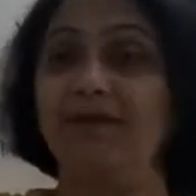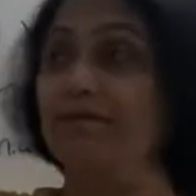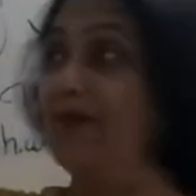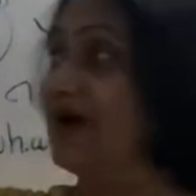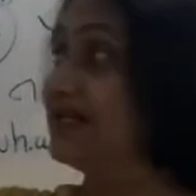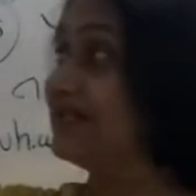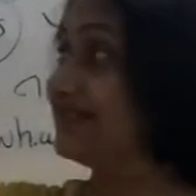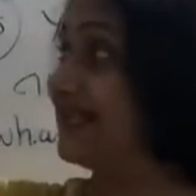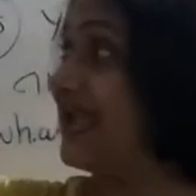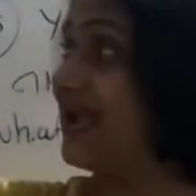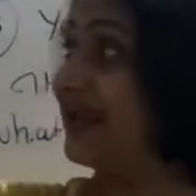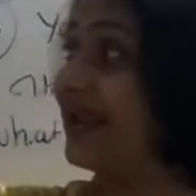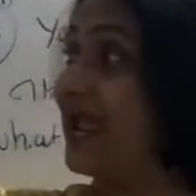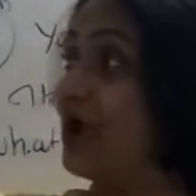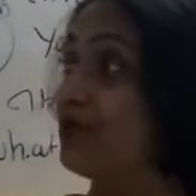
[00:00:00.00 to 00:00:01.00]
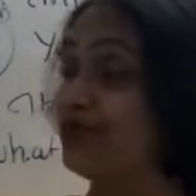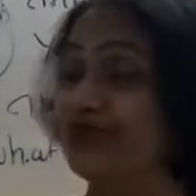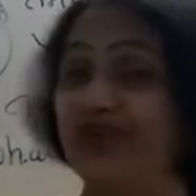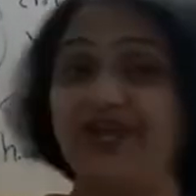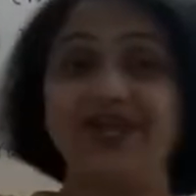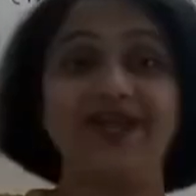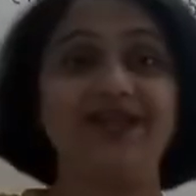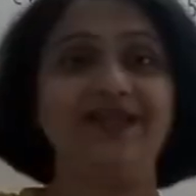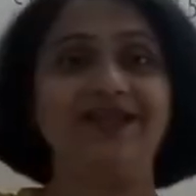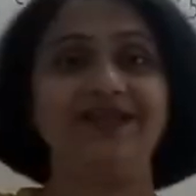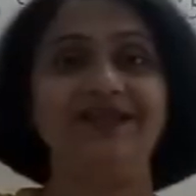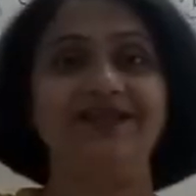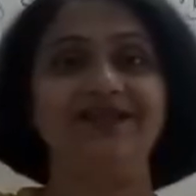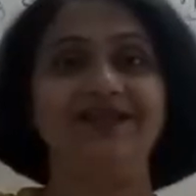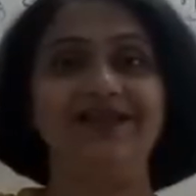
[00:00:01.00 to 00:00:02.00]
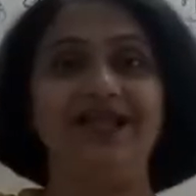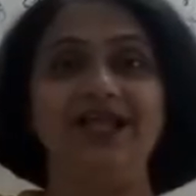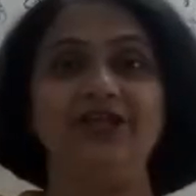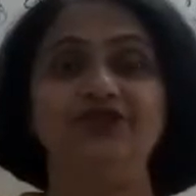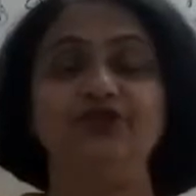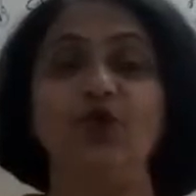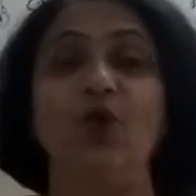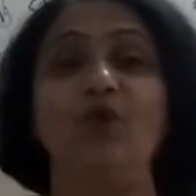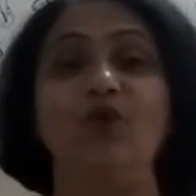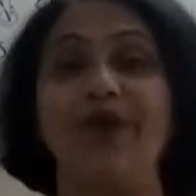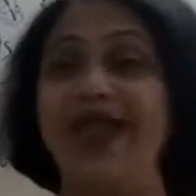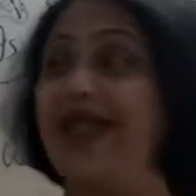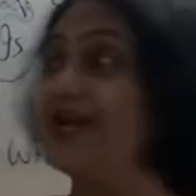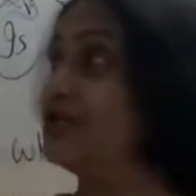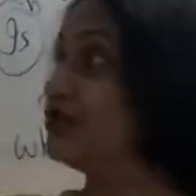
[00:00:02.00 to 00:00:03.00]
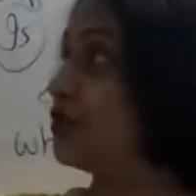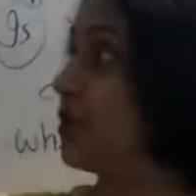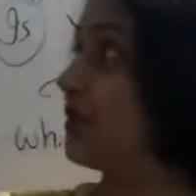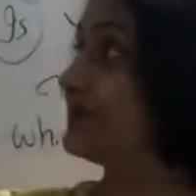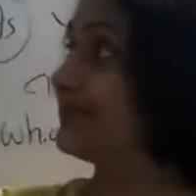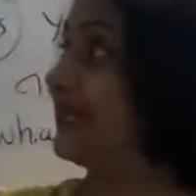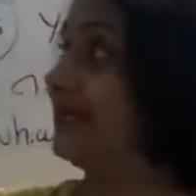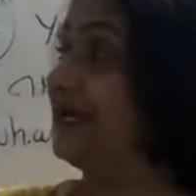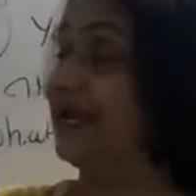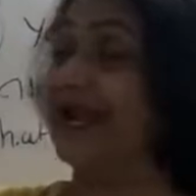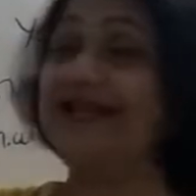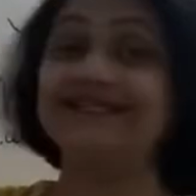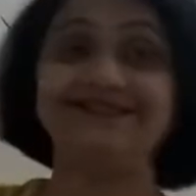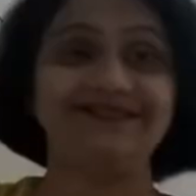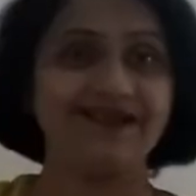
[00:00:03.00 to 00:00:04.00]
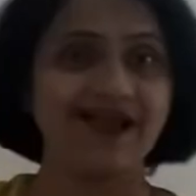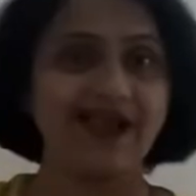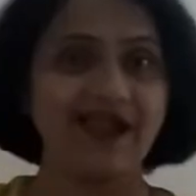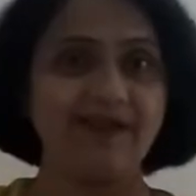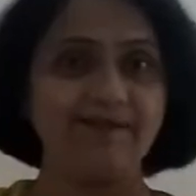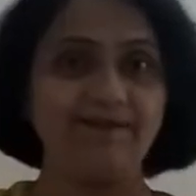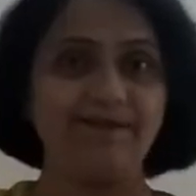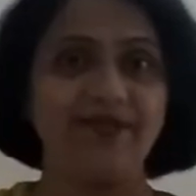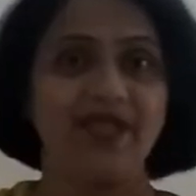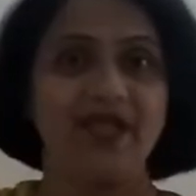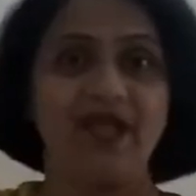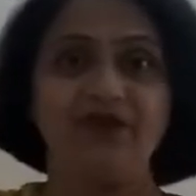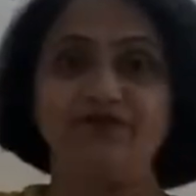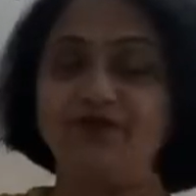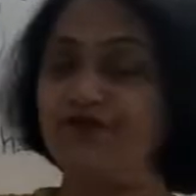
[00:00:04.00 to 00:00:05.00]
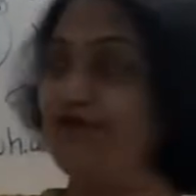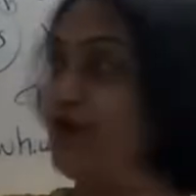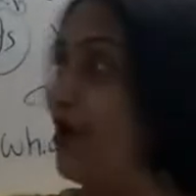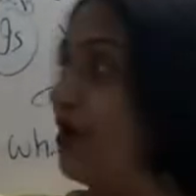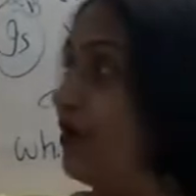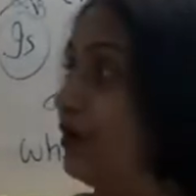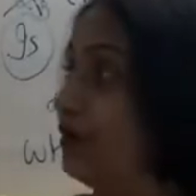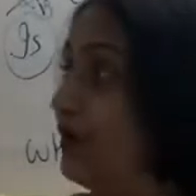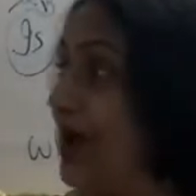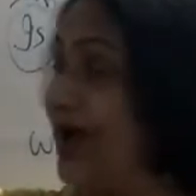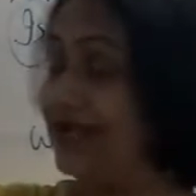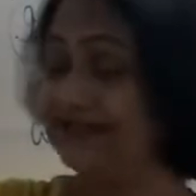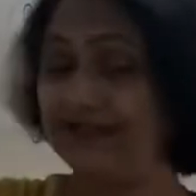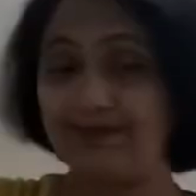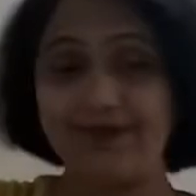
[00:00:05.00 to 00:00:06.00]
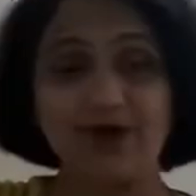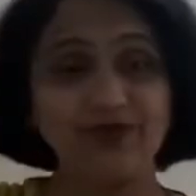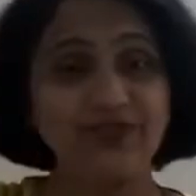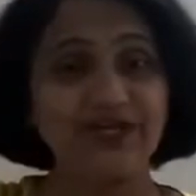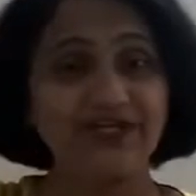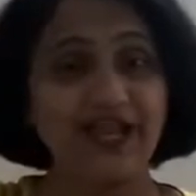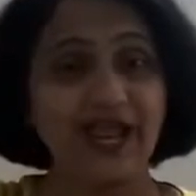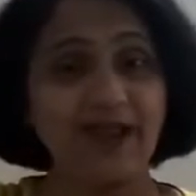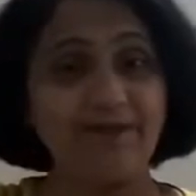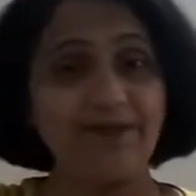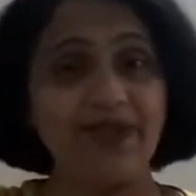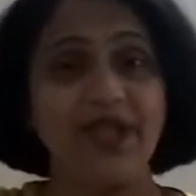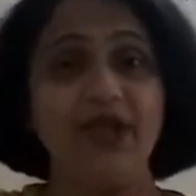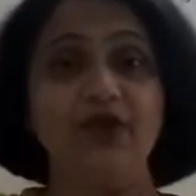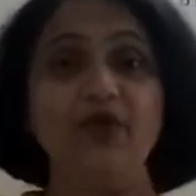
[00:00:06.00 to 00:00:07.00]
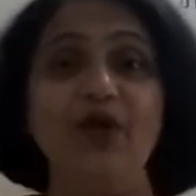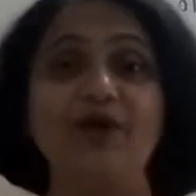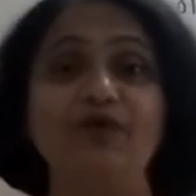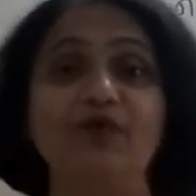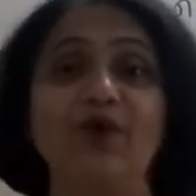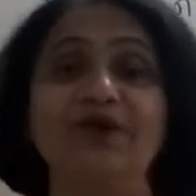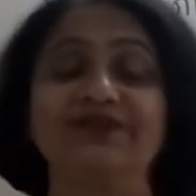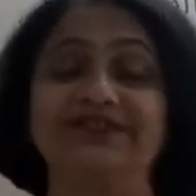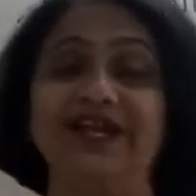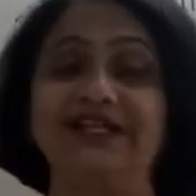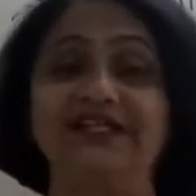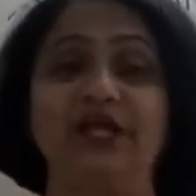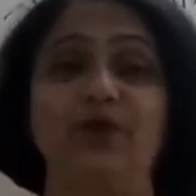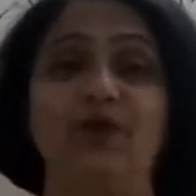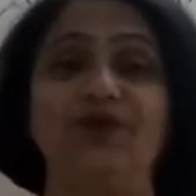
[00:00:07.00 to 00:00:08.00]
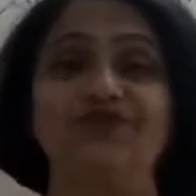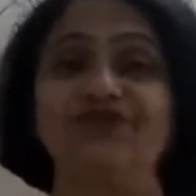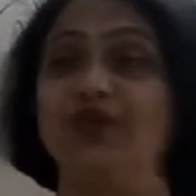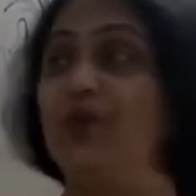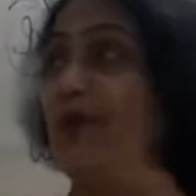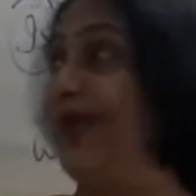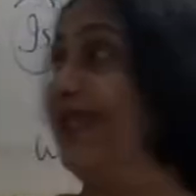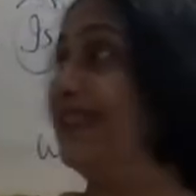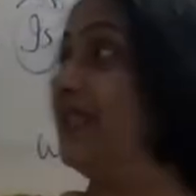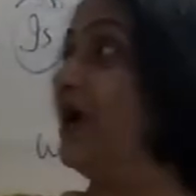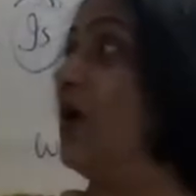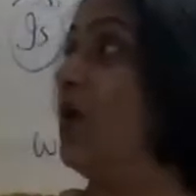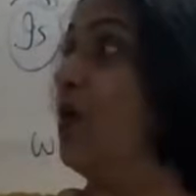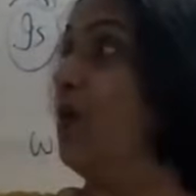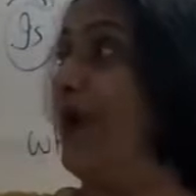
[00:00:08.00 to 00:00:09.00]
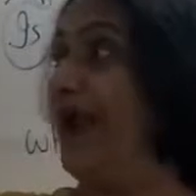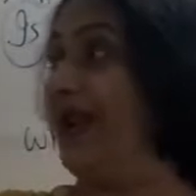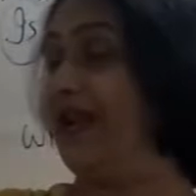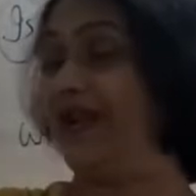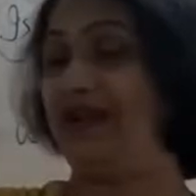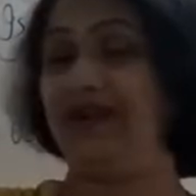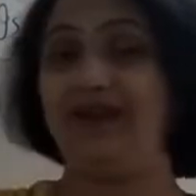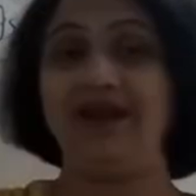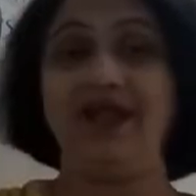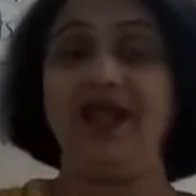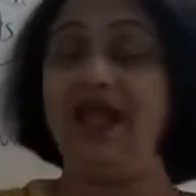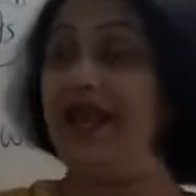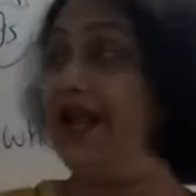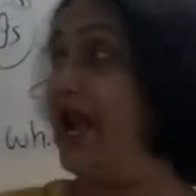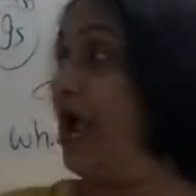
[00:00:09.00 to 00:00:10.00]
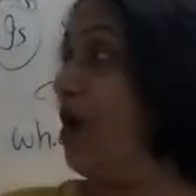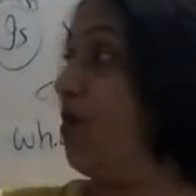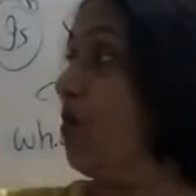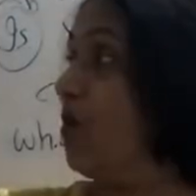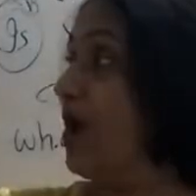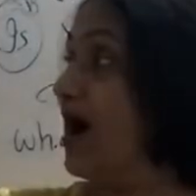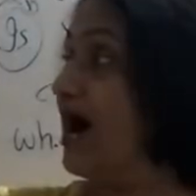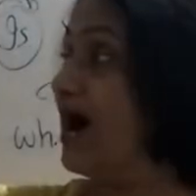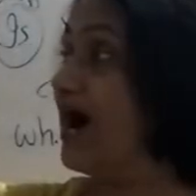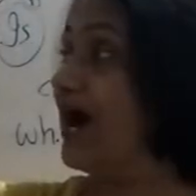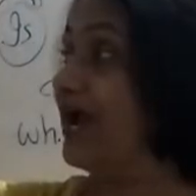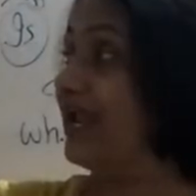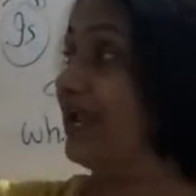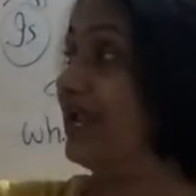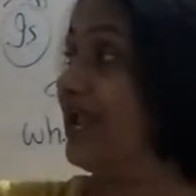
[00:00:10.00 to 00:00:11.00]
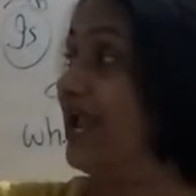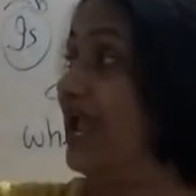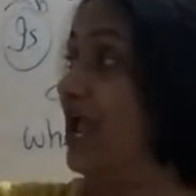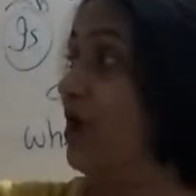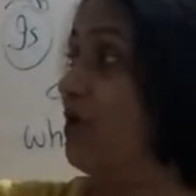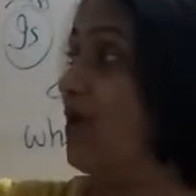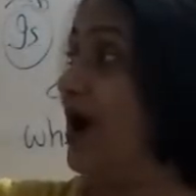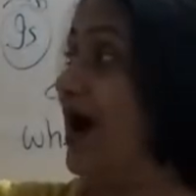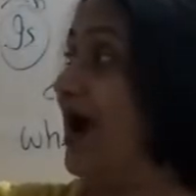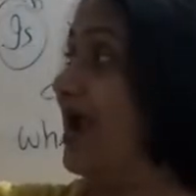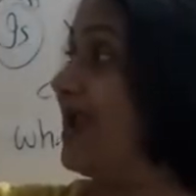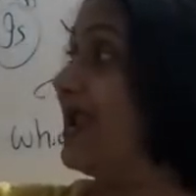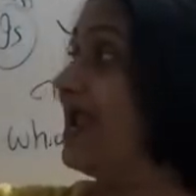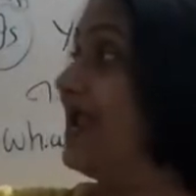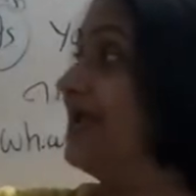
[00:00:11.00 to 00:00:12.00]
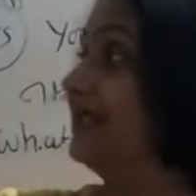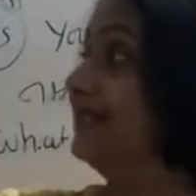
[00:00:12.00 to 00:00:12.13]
Bus kyare avse? So when shows indicates time. So if you want to ask about the time, you have to start the question with when. Now why? Why?